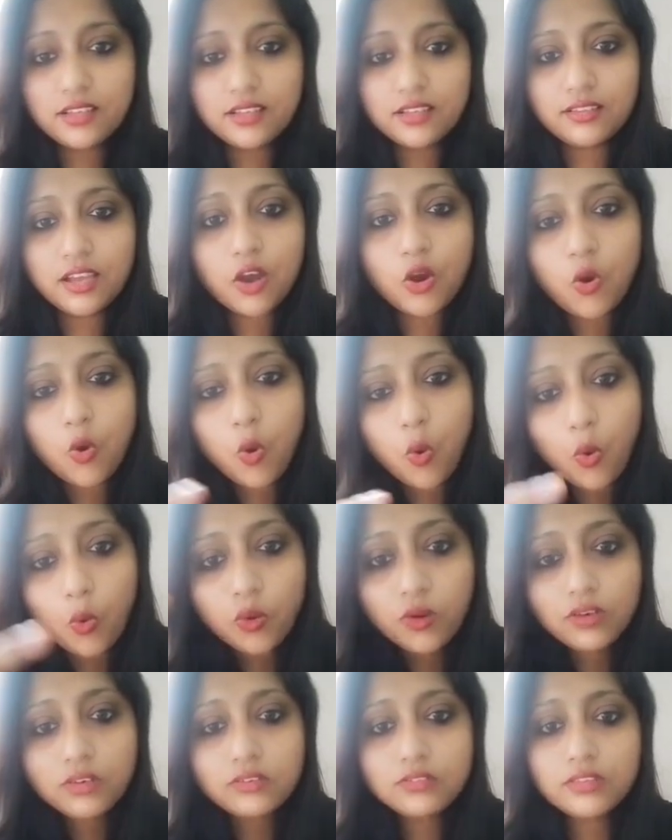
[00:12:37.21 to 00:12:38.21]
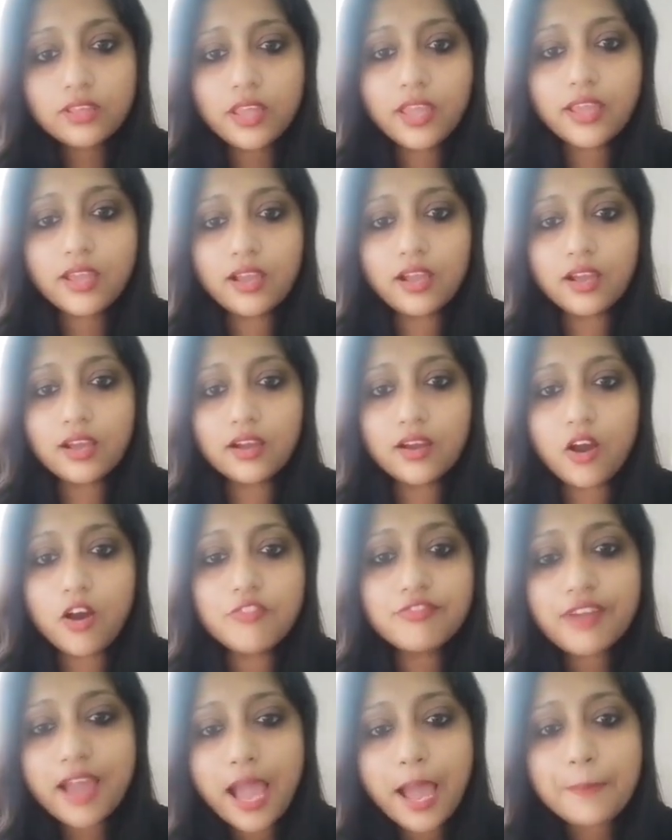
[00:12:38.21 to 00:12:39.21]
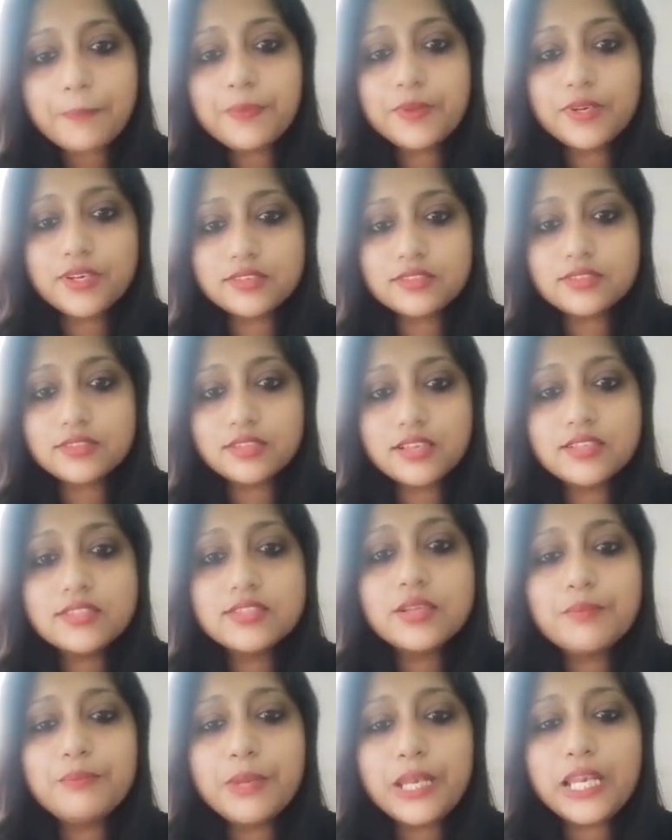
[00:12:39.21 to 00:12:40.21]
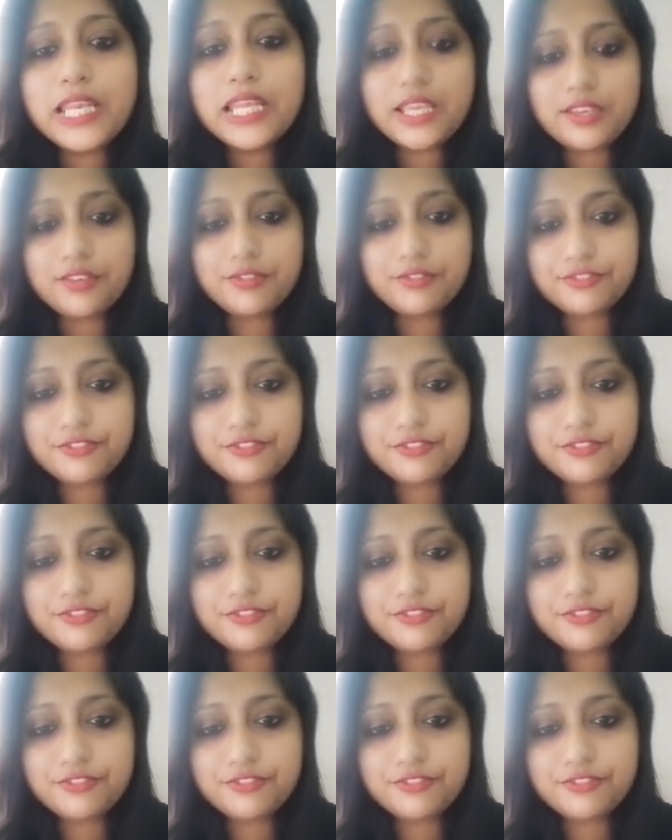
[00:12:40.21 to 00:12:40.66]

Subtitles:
the whole thing of happiness is the belief.